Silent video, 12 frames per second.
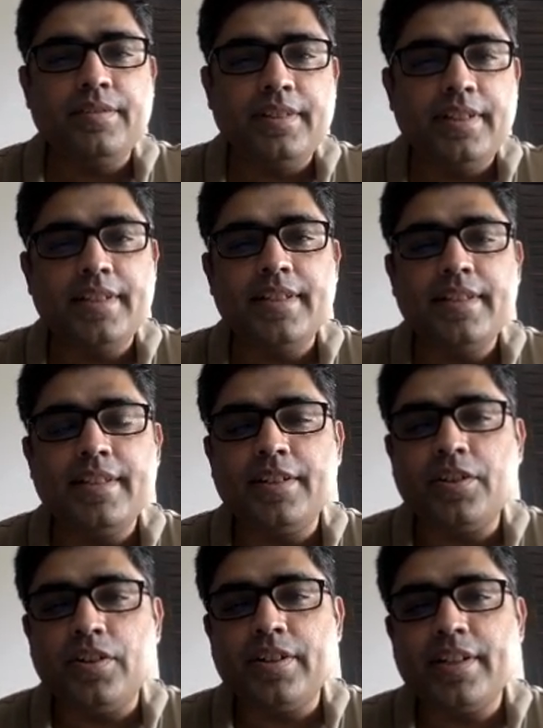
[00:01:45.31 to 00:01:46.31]
this is in
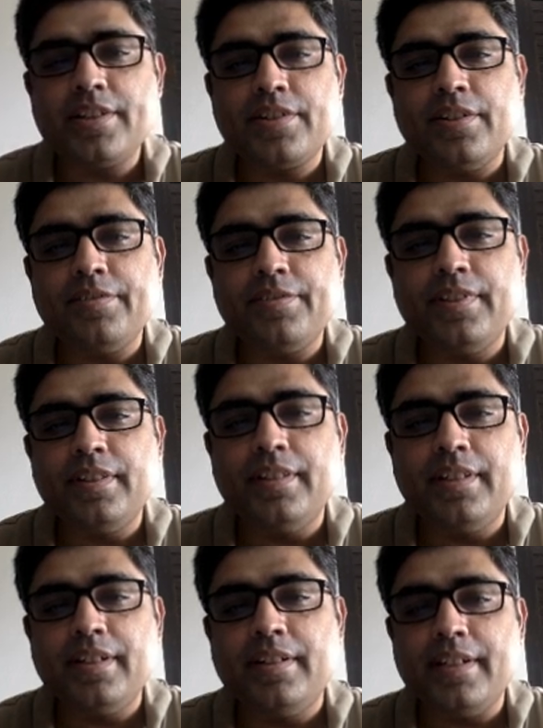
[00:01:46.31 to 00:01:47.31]
context of
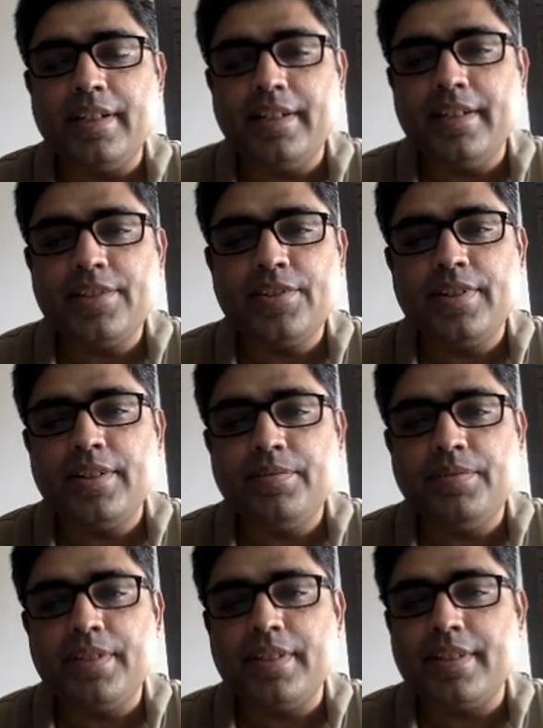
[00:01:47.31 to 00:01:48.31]
the industry
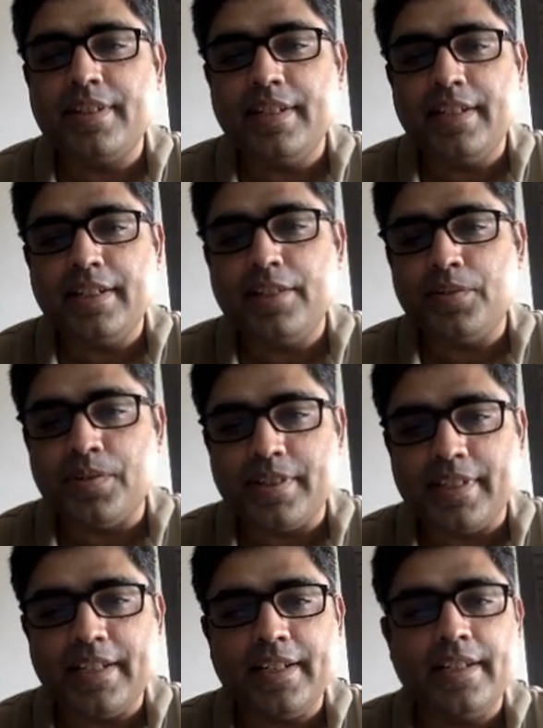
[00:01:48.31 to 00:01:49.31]
which is dealing into
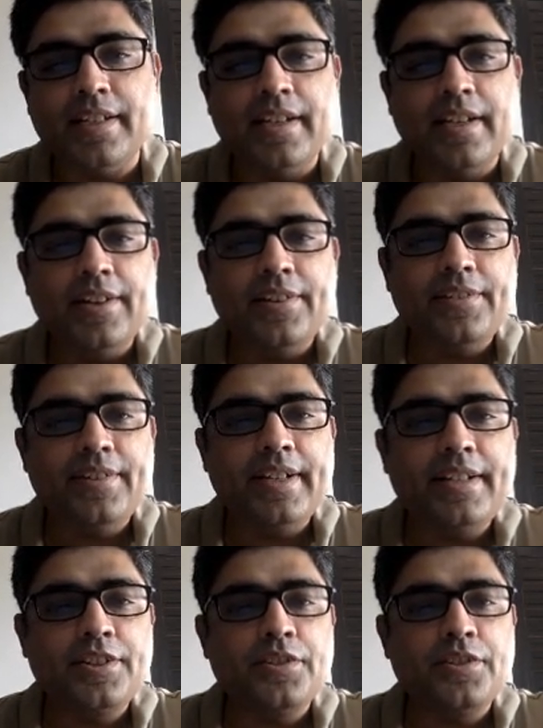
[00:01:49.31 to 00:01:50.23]
zinc, right?